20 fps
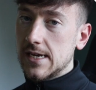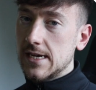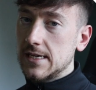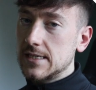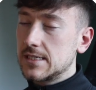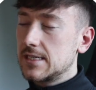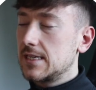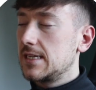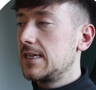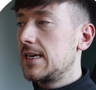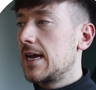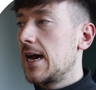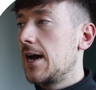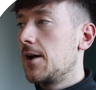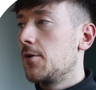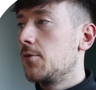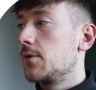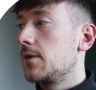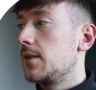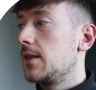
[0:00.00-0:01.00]
list.
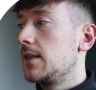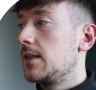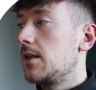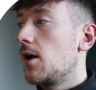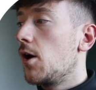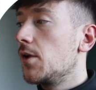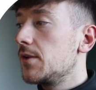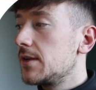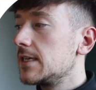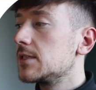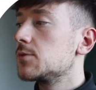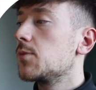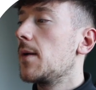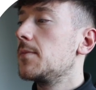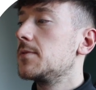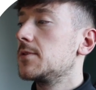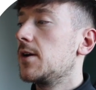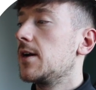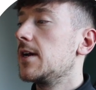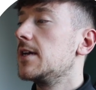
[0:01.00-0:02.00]
Now, on this
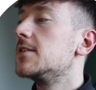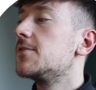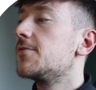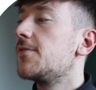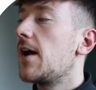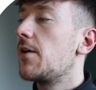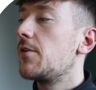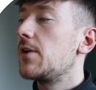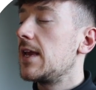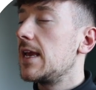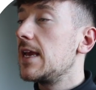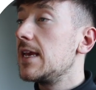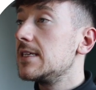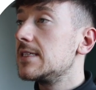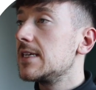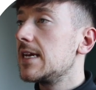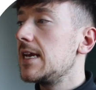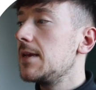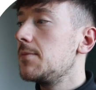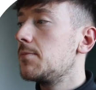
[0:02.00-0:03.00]
website, it's very
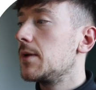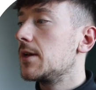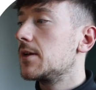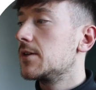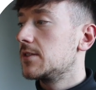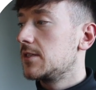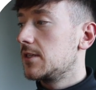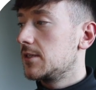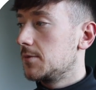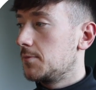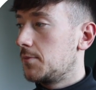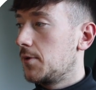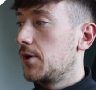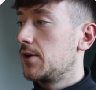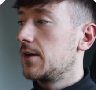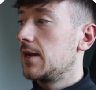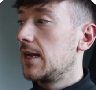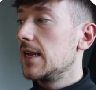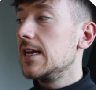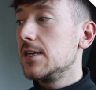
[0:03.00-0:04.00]
easy because there's a
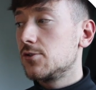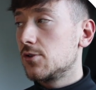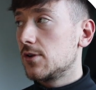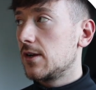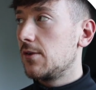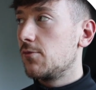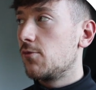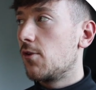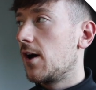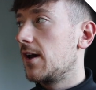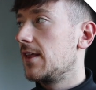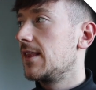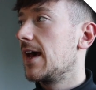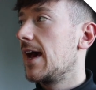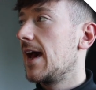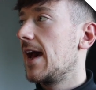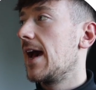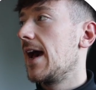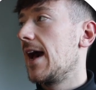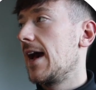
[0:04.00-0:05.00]
button literally right
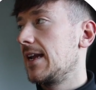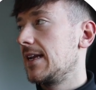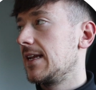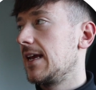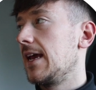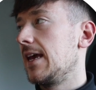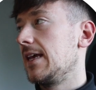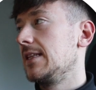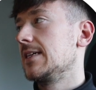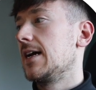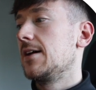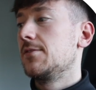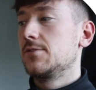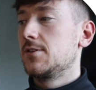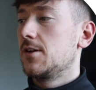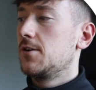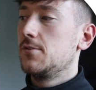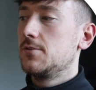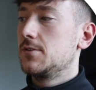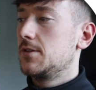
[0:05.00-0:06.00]
there and it
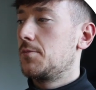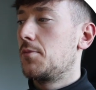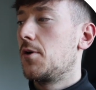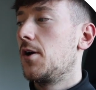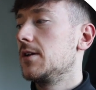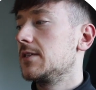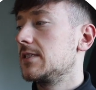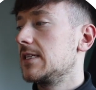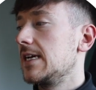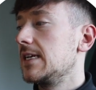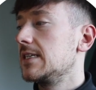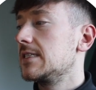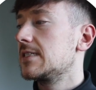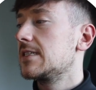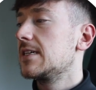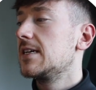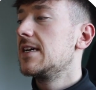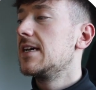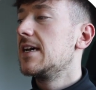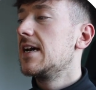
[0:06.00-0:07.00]
downloads the price
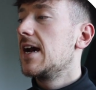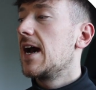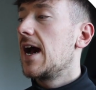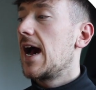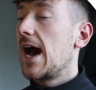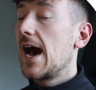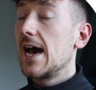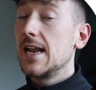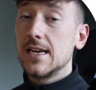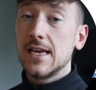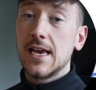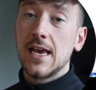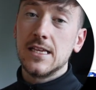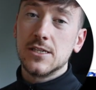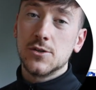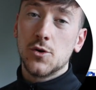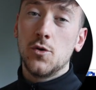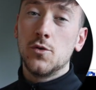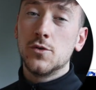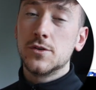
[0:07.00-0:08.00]
list. And
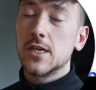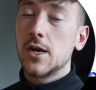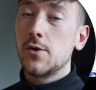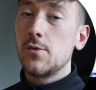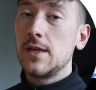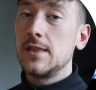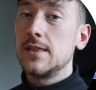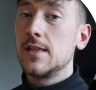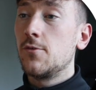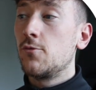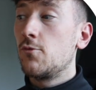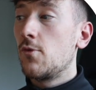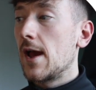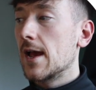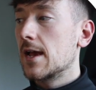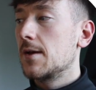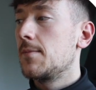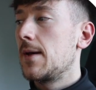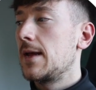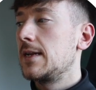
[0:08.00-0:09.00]
it's also in the
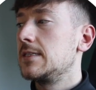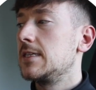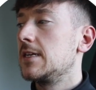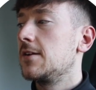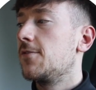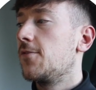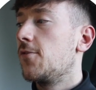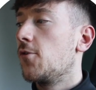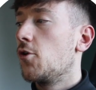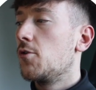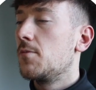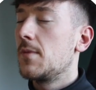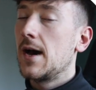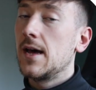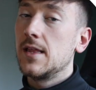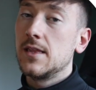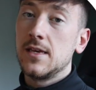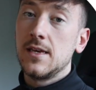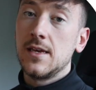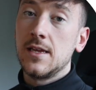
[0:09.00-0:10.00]
recommended
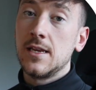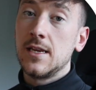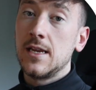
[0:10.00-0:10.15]
format that you